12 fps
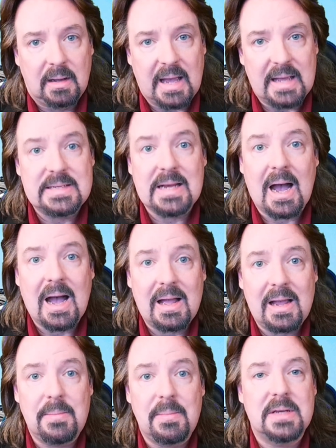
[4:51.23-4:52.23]
And
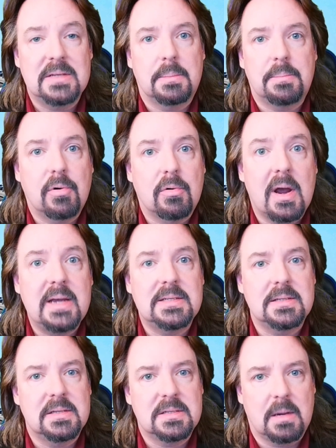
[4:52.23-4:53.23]
time is a
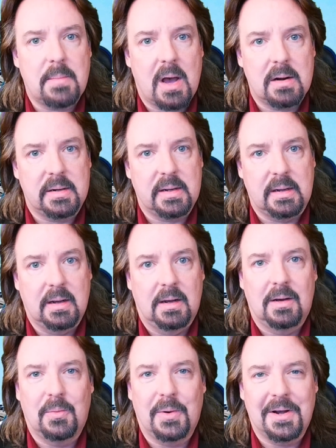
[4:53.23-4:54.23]
priceless commodity
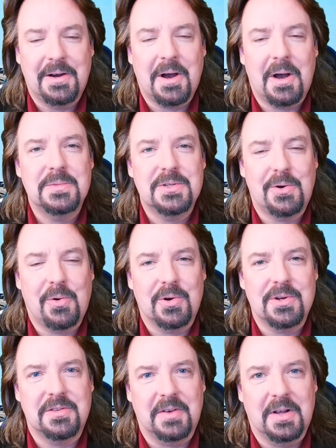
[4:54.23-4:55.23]
when it comes to
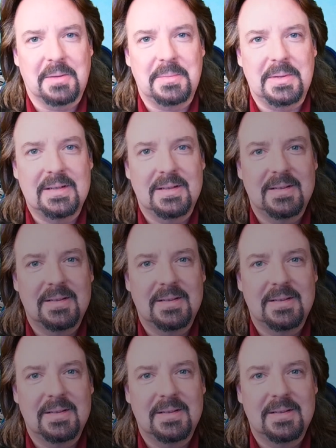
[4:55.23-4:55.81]
course development.